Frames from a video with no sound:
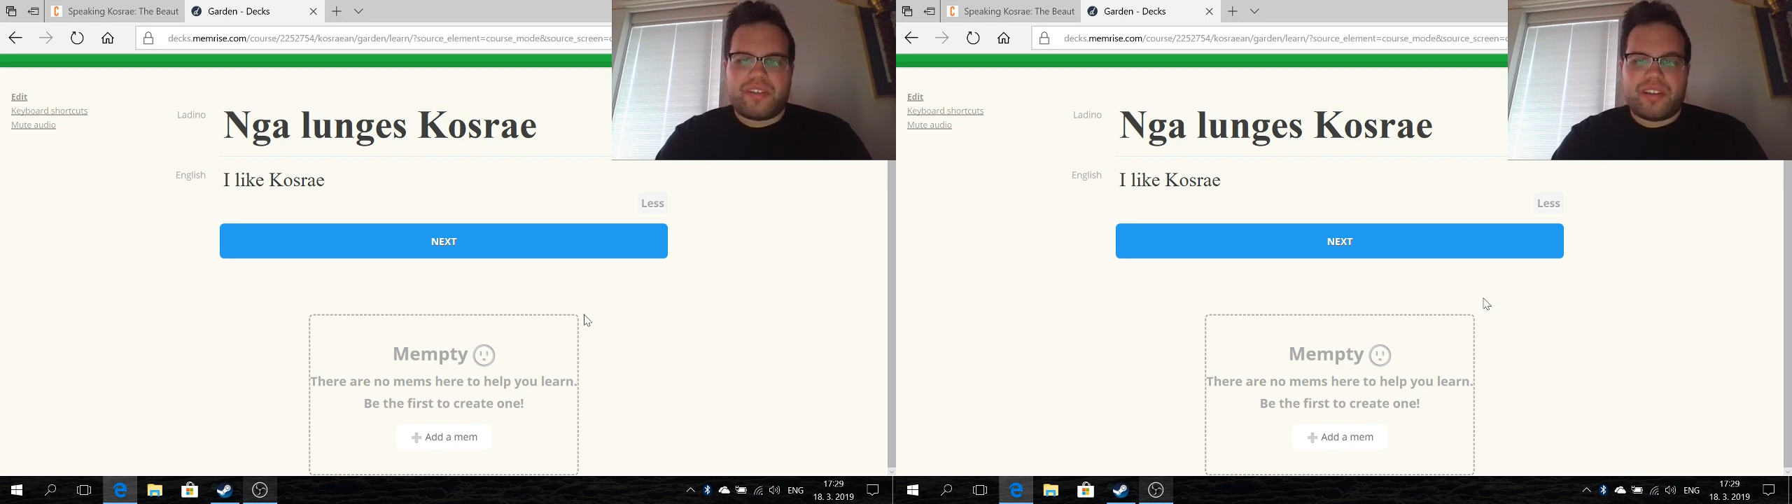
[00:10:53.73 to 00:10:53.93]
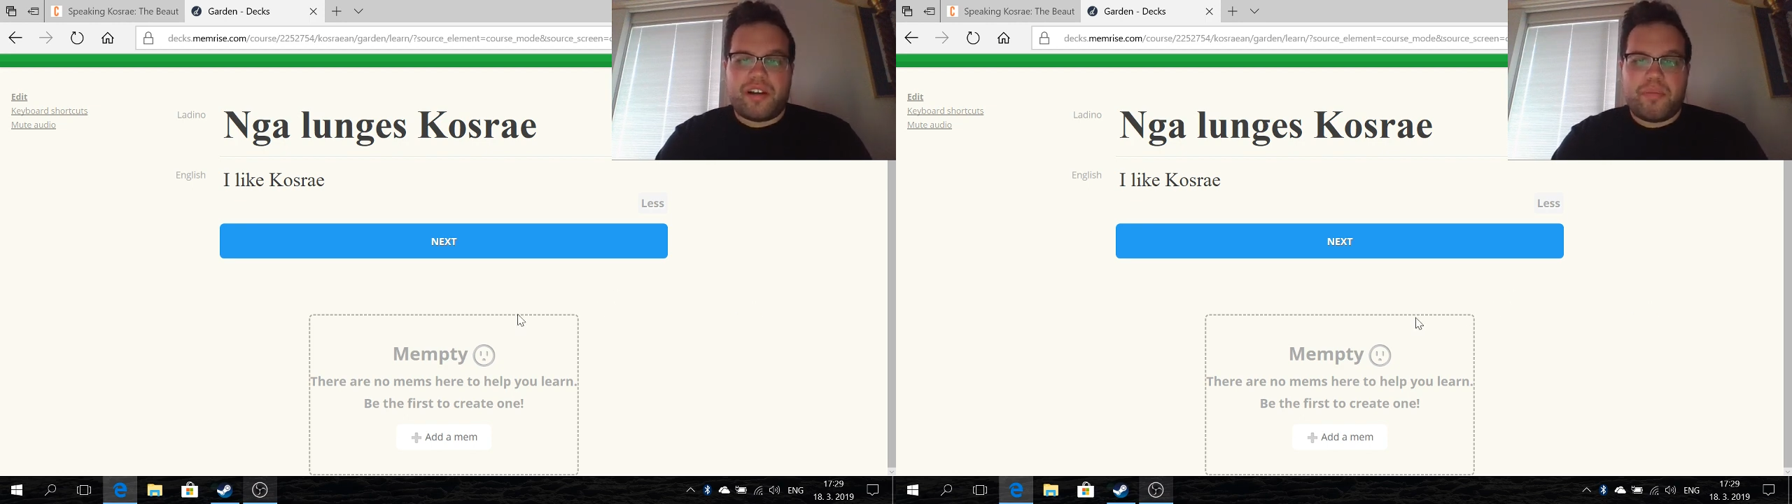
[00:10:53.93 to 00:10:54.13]

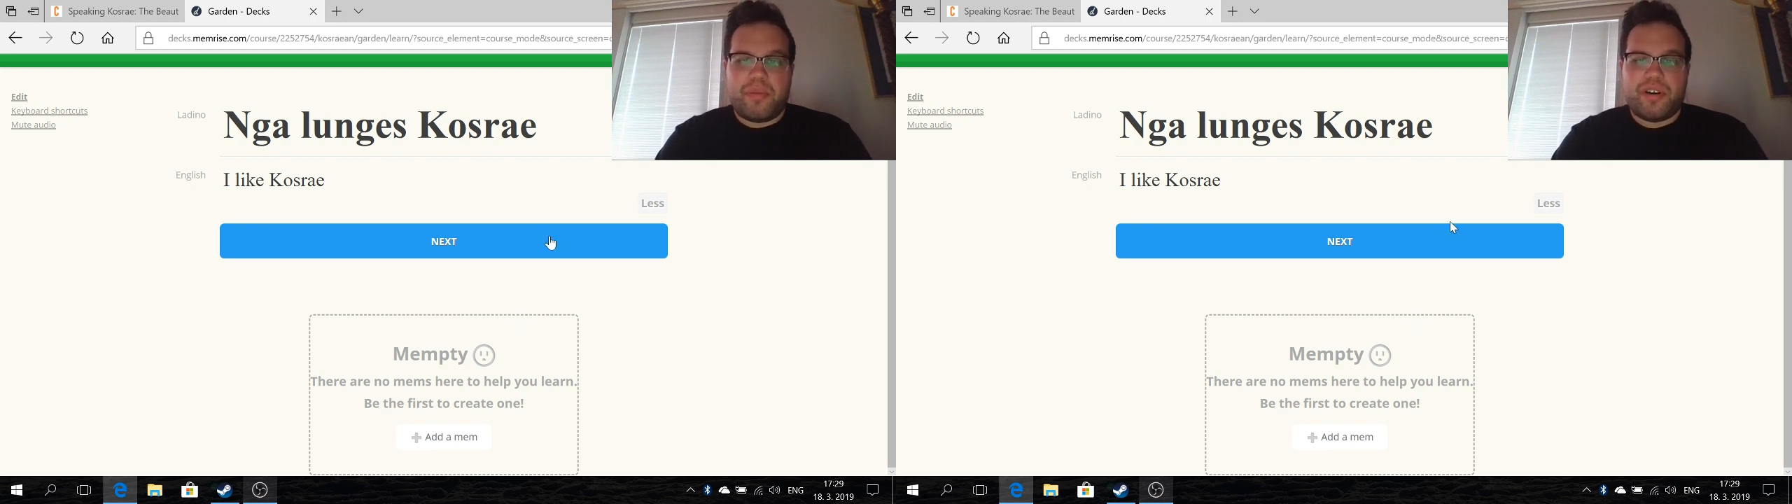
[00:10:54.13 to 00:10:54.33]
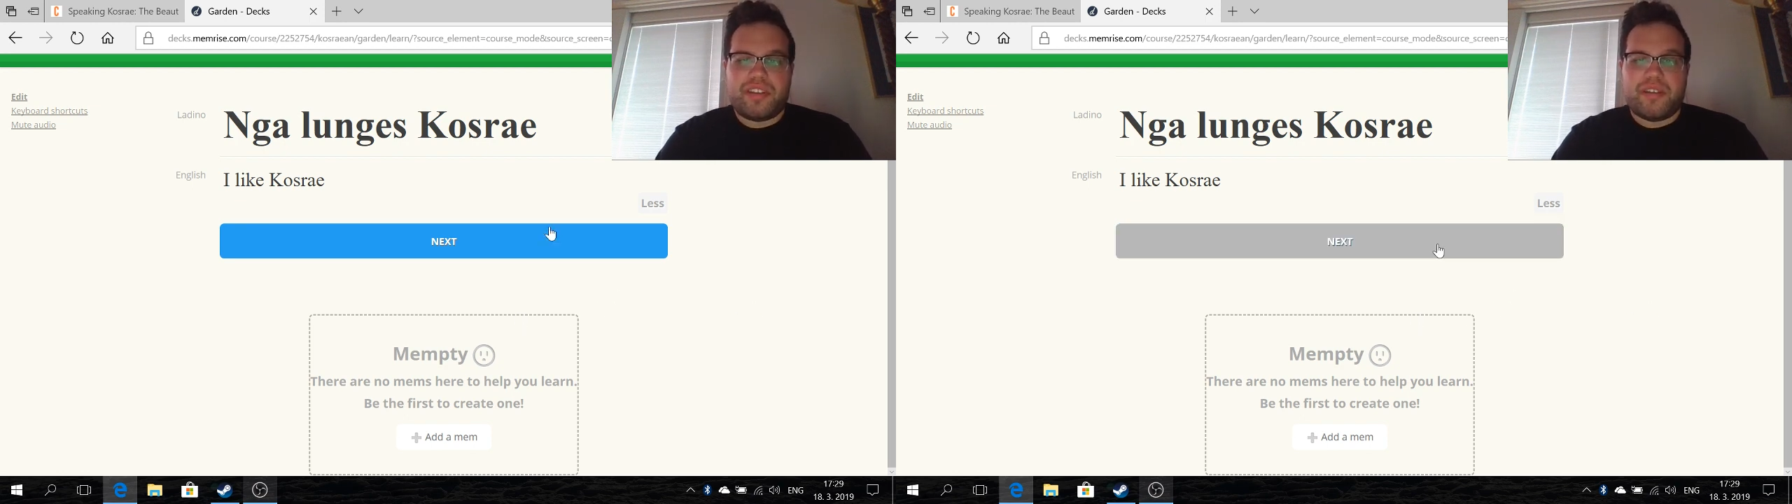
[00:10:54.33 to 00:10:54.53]
and then I'll
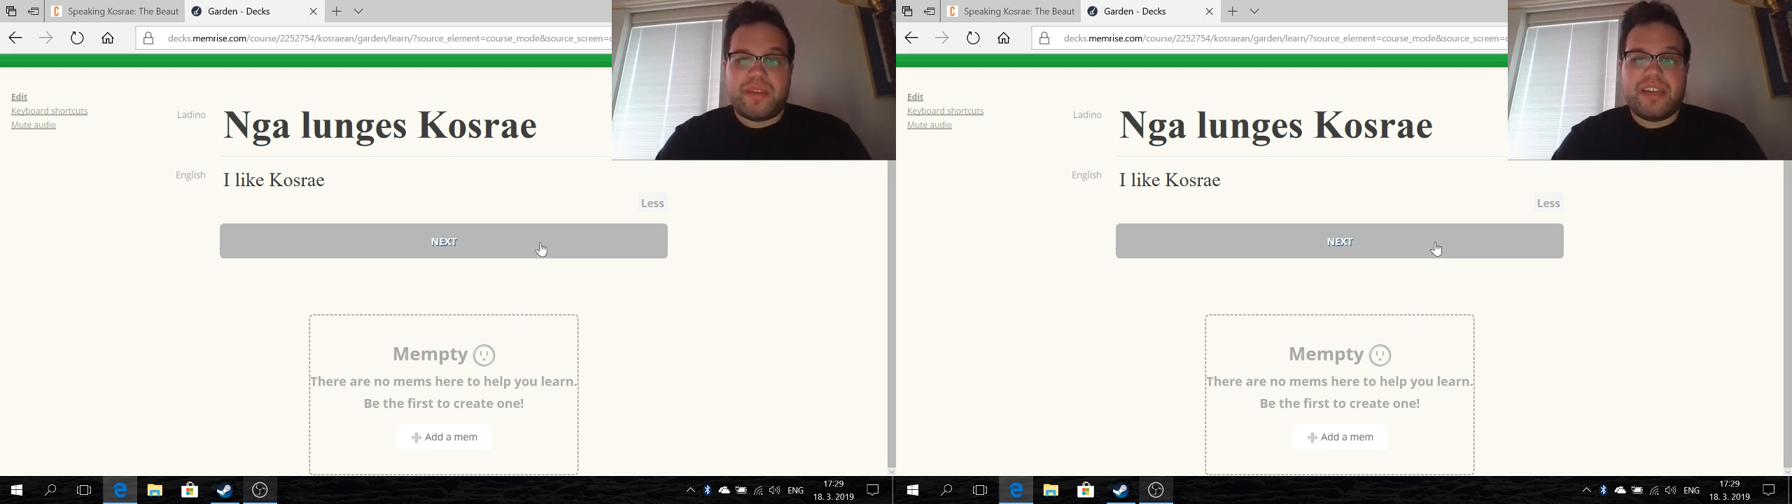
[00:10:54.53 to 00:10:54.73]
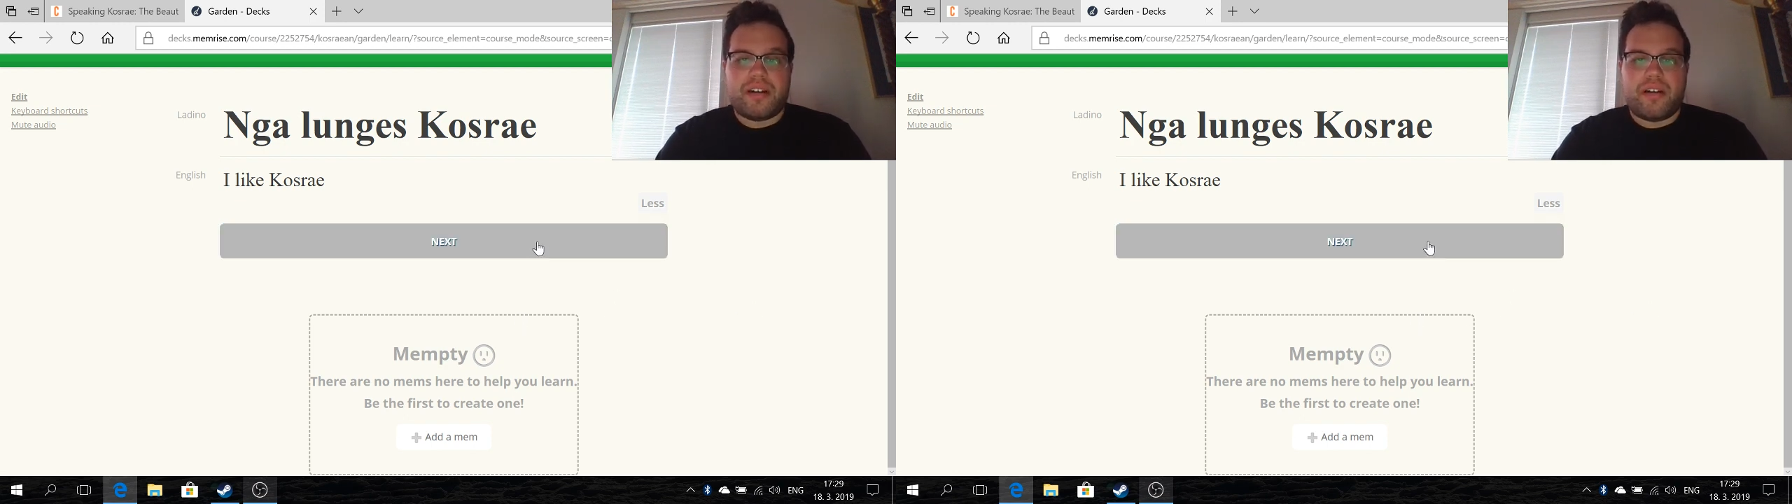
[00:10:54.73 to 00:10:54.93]
put them
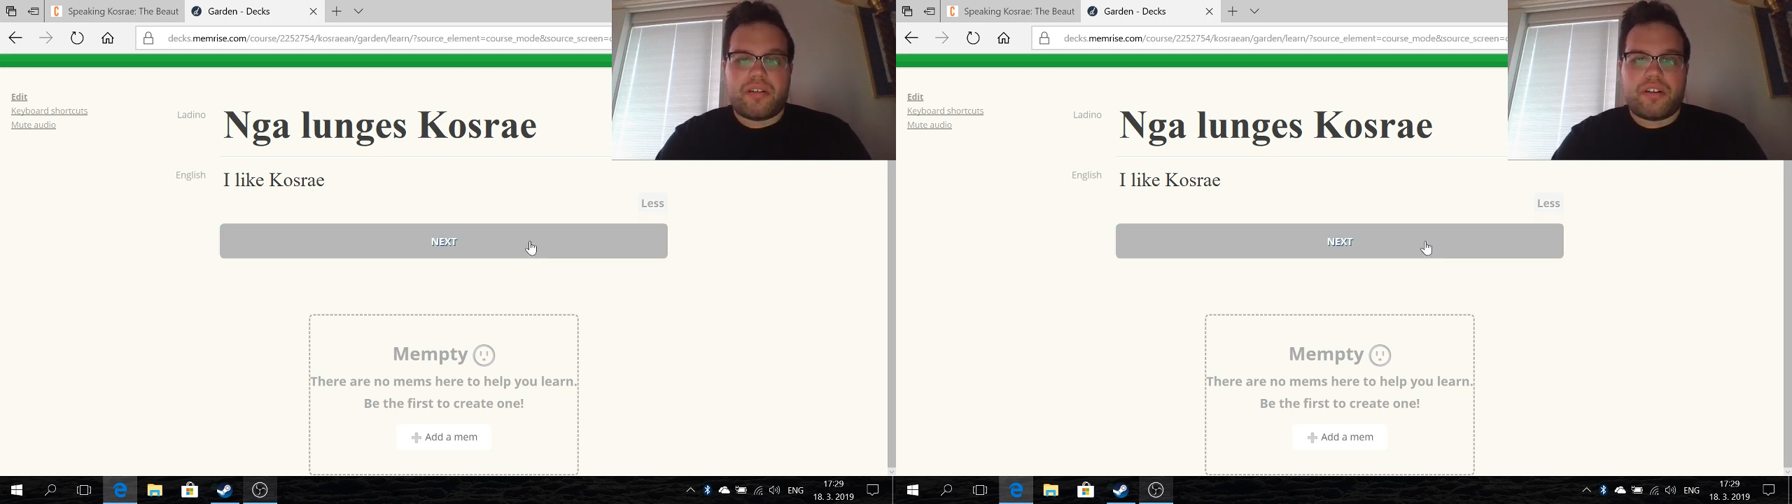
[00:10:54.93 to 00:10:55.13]
in and I'll